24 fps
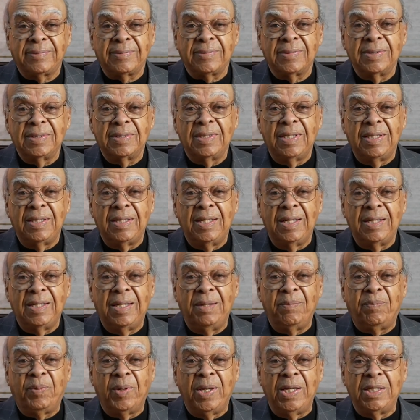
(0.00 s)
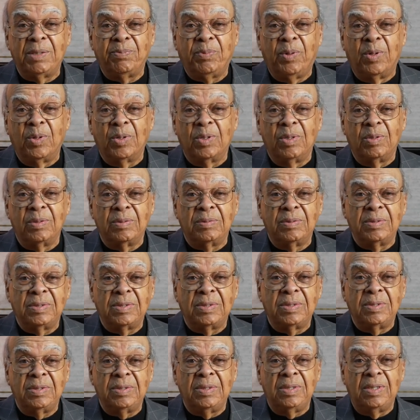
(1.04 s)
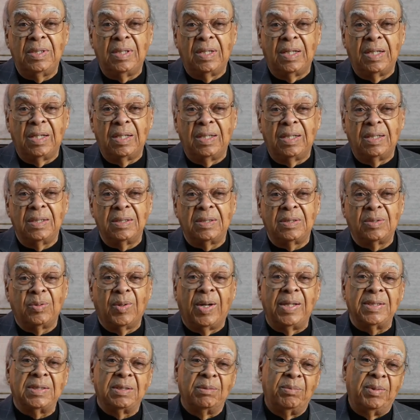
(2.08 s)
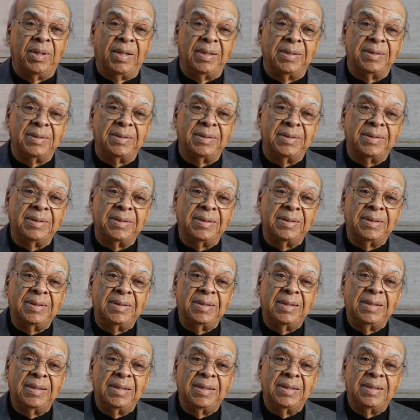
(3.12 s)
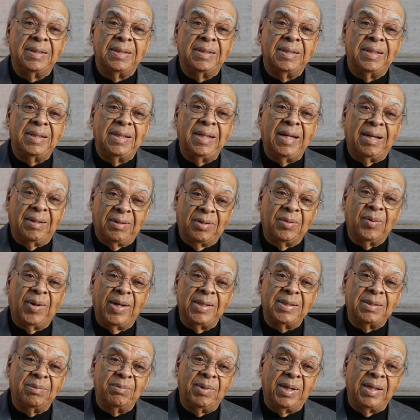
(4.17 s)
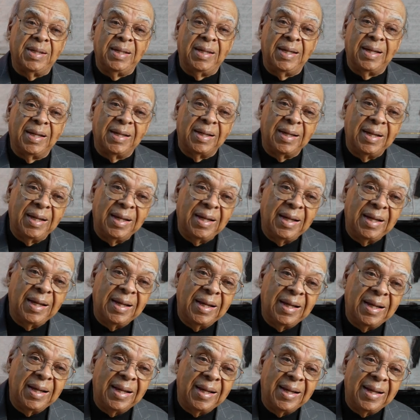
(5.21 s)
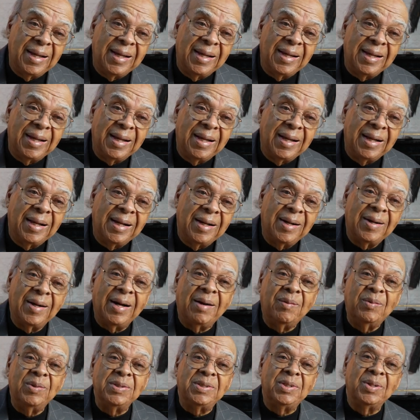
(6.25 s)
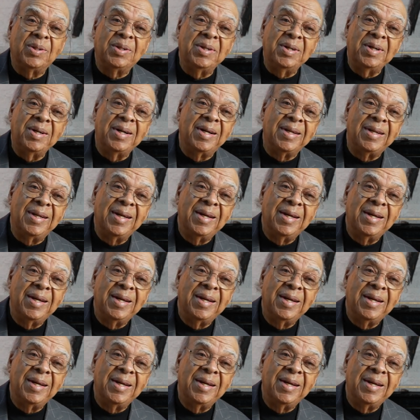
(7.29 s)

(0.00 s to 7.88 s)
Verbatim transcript: Poker. That, that plays poker uh, uh twice a month. Cash poker. Yeah, twice a month. I yeah. might have to join you. Oh, I wish you could.